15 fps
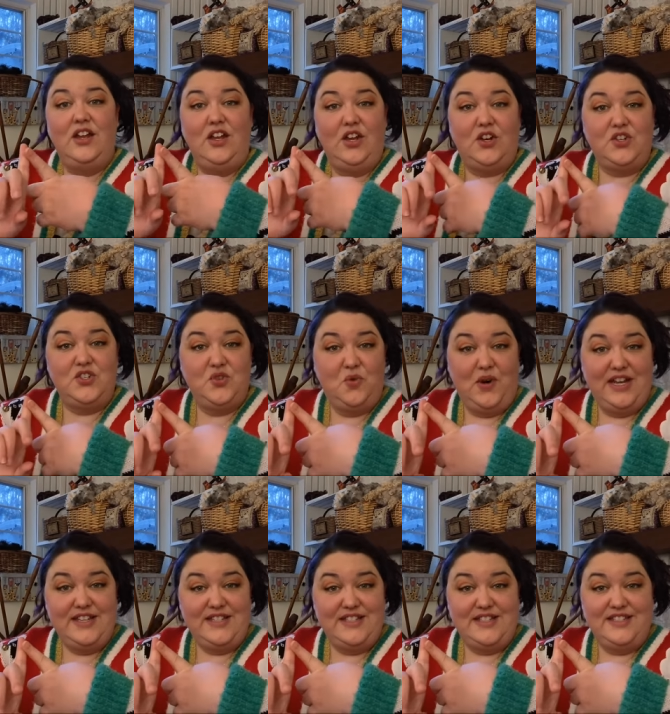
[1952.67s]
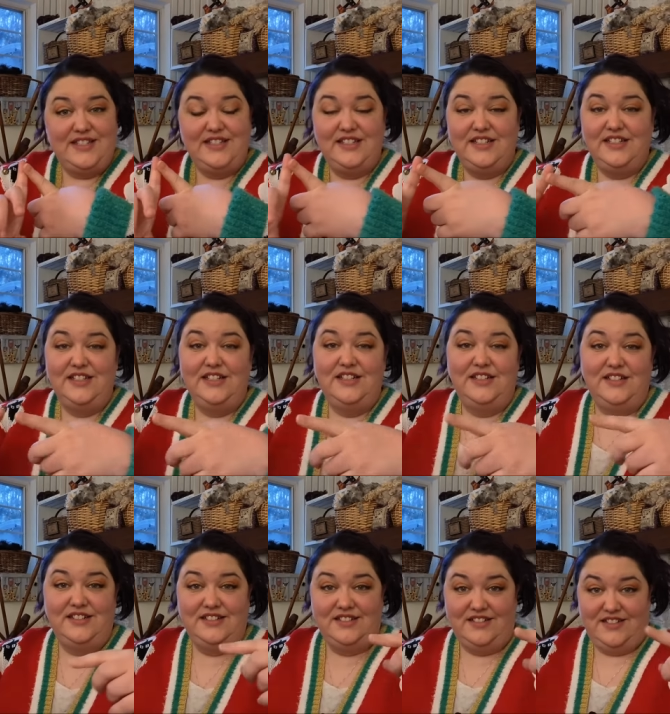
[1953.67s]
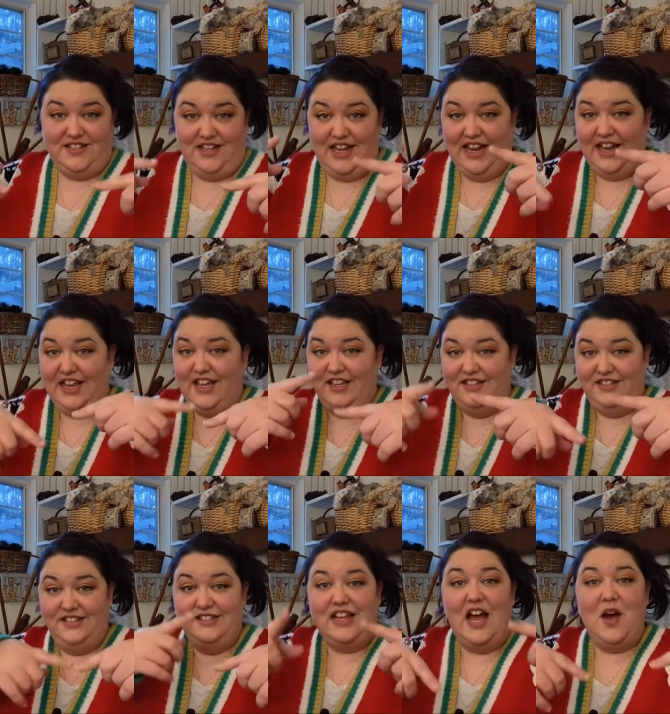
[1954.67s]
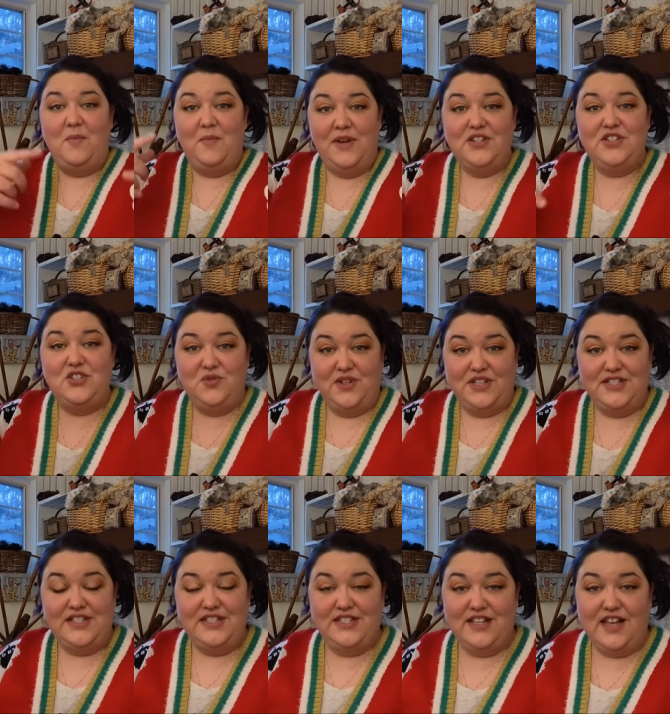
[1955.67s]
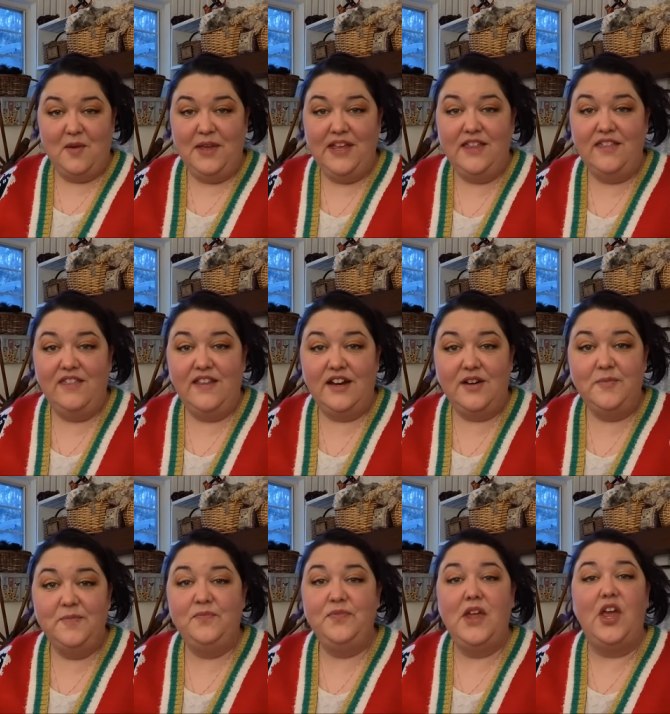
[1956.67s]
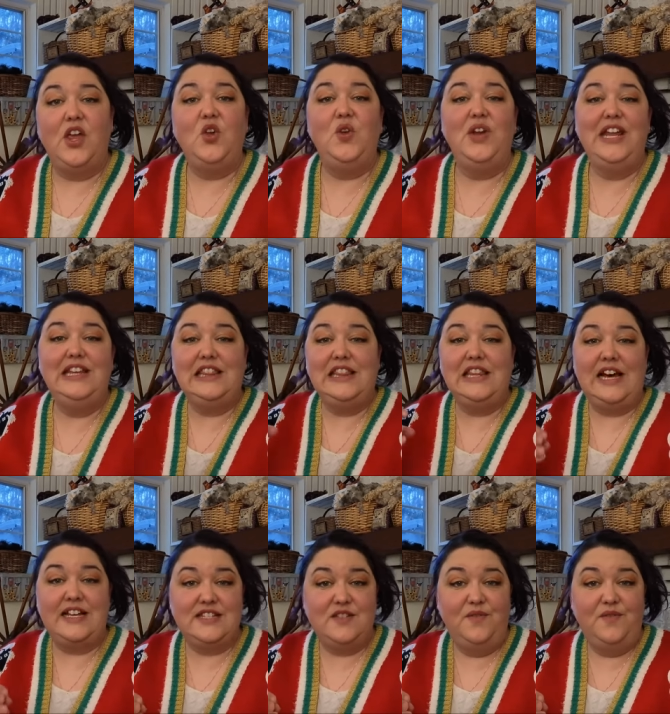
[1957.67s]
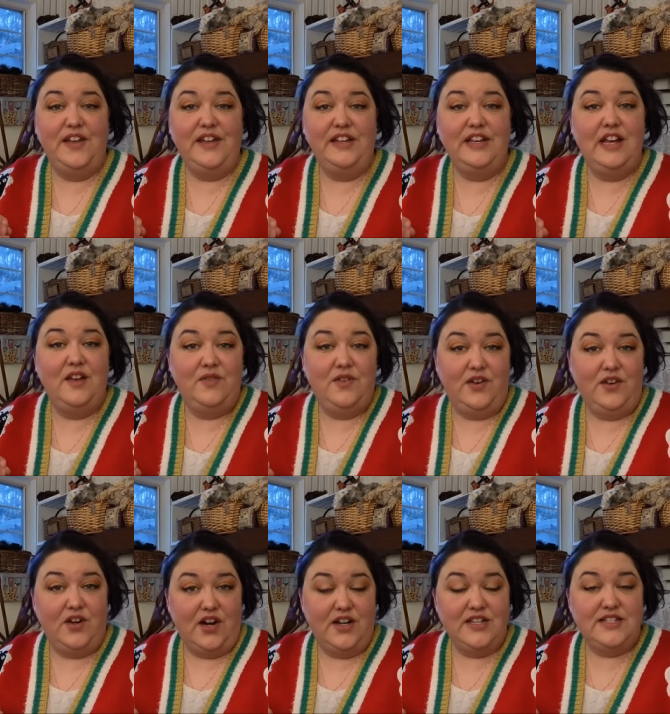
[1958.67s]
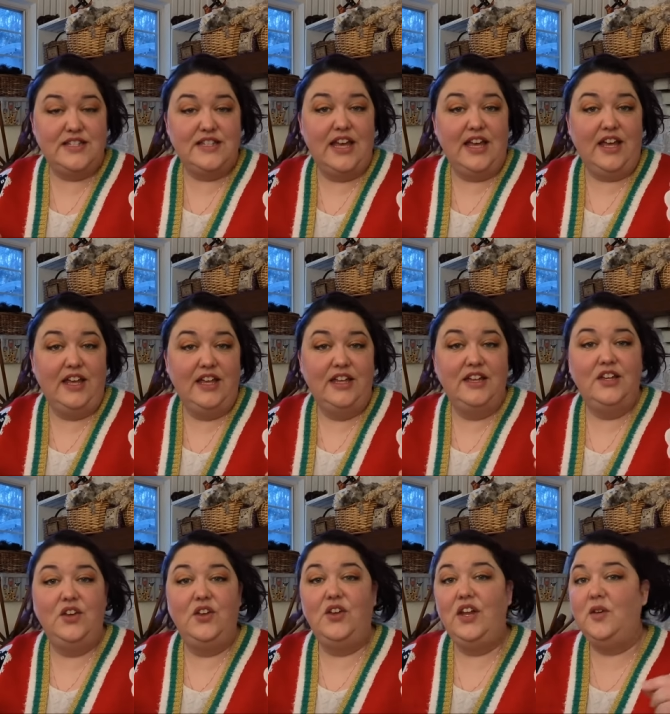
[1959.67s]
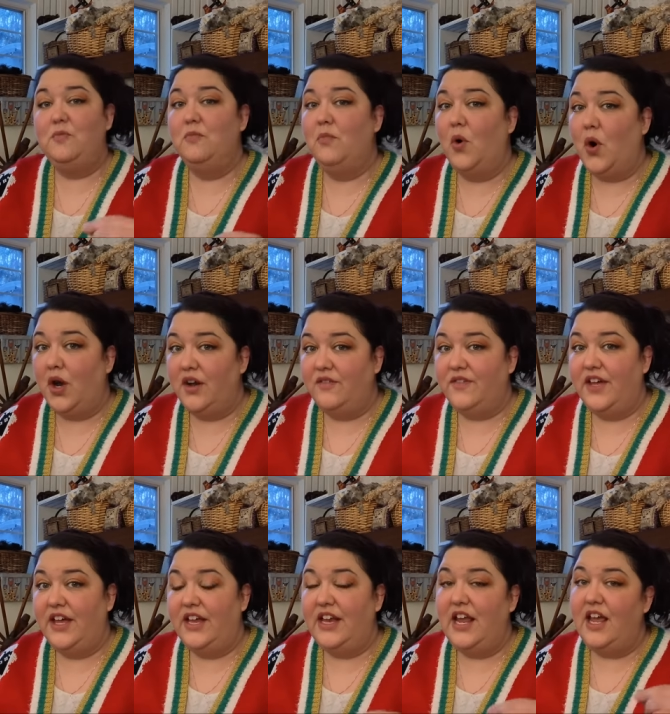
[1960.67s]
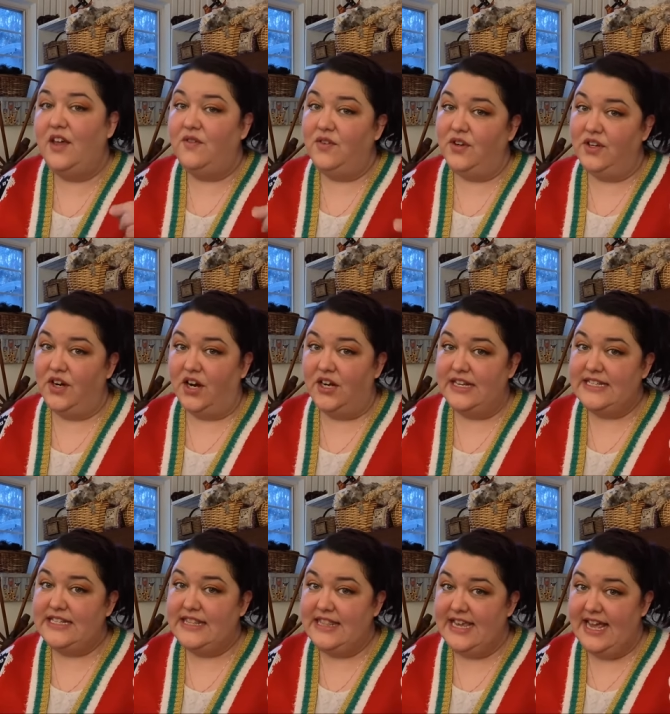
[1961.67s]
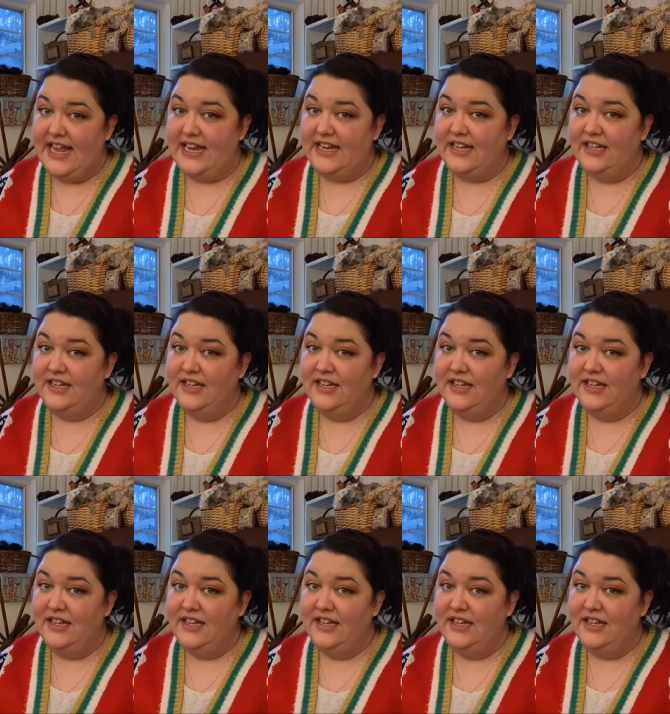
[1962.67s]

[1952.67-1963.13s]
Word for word: Your twist, like how much twist is coming in there, you need less of it if your yarn is thick. You need more of it if your yarn is thin.